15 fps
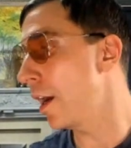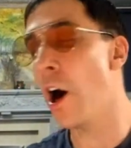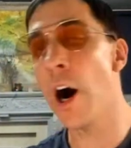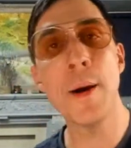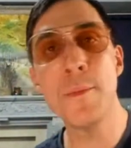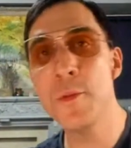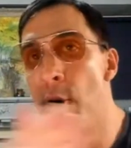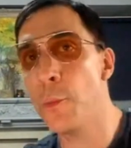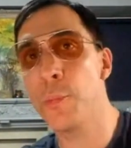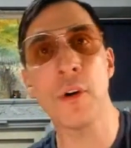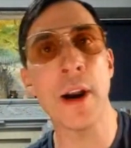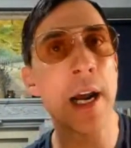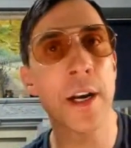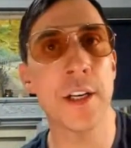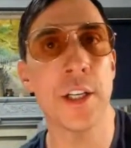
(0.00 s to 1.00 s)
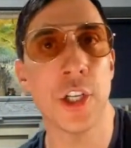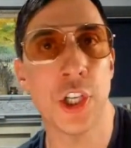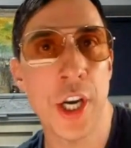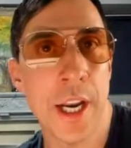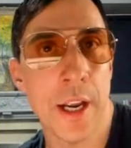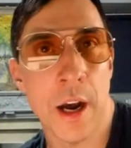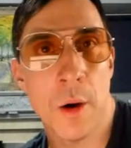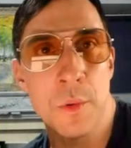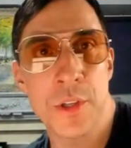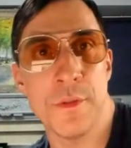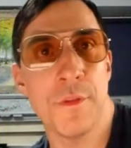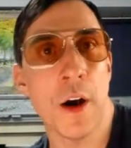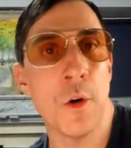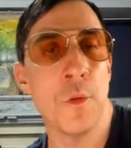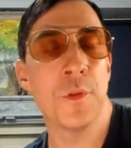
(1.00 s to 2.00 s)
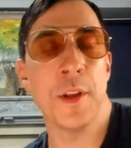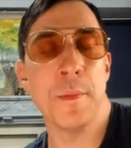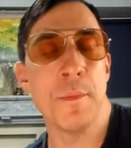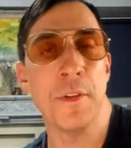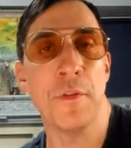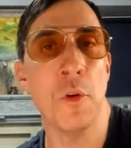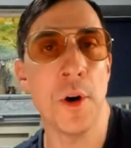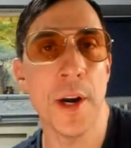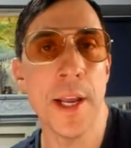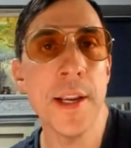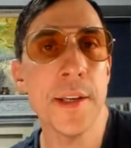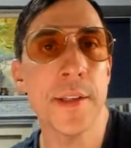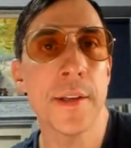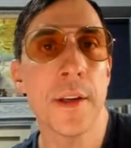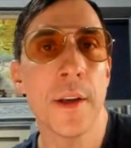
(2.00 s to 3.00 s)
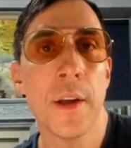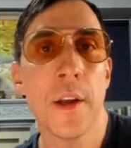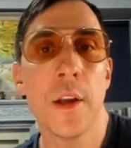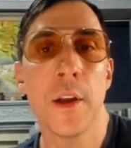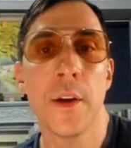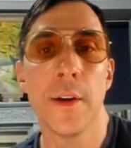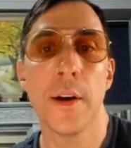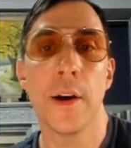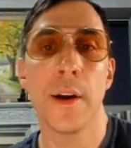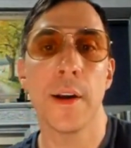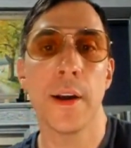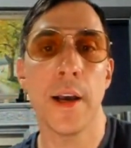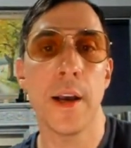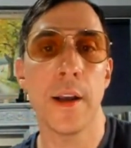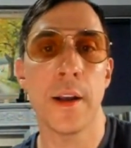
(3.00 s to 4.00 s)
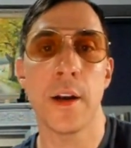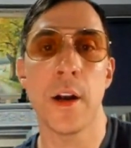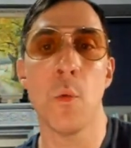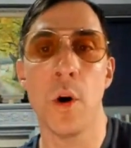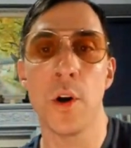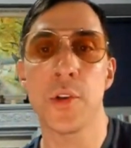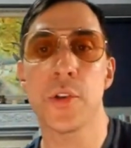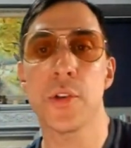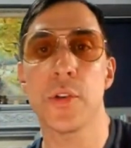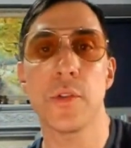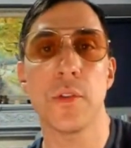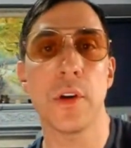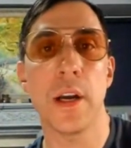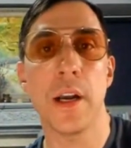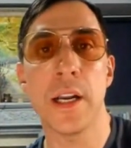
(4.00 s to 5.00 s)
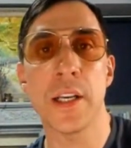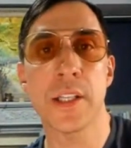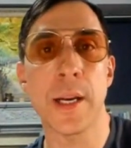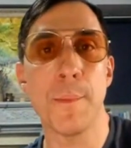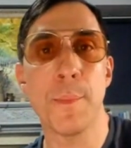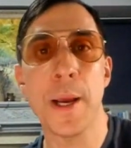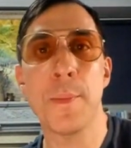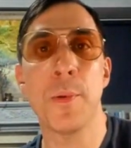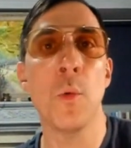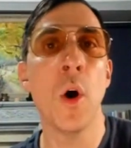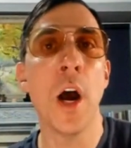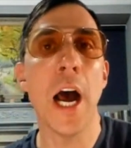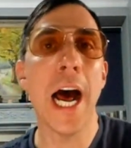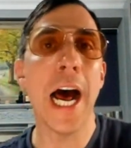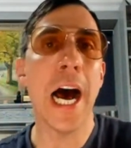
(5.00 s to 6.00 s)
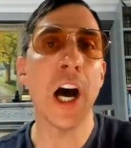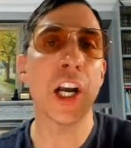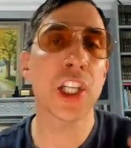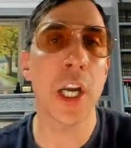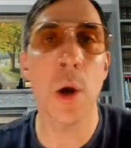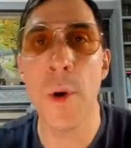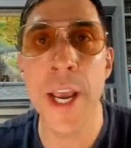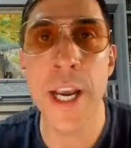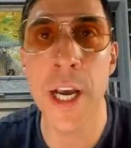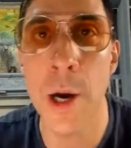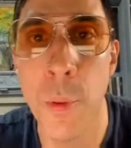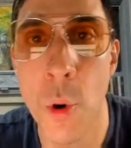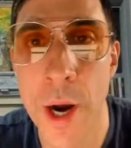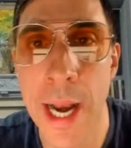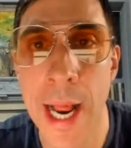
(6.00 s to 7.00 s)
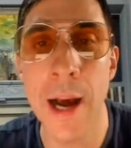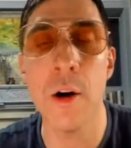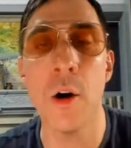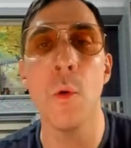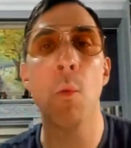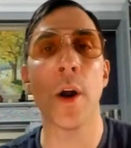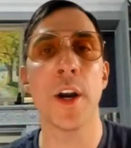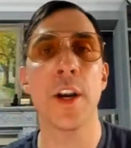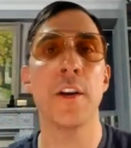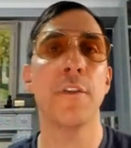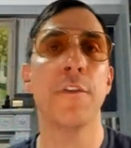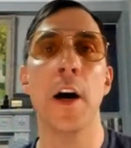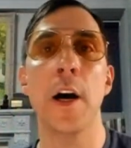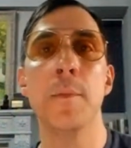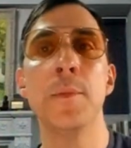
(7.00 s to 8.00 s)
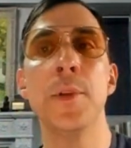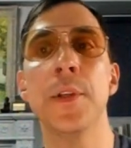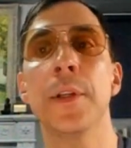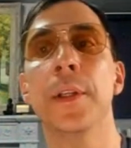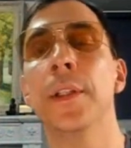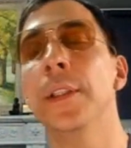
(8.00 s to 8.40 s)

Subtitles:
I'm not proud of the shit I was involved in before this. And I was, as some people are so eager to point out, on one of the firms.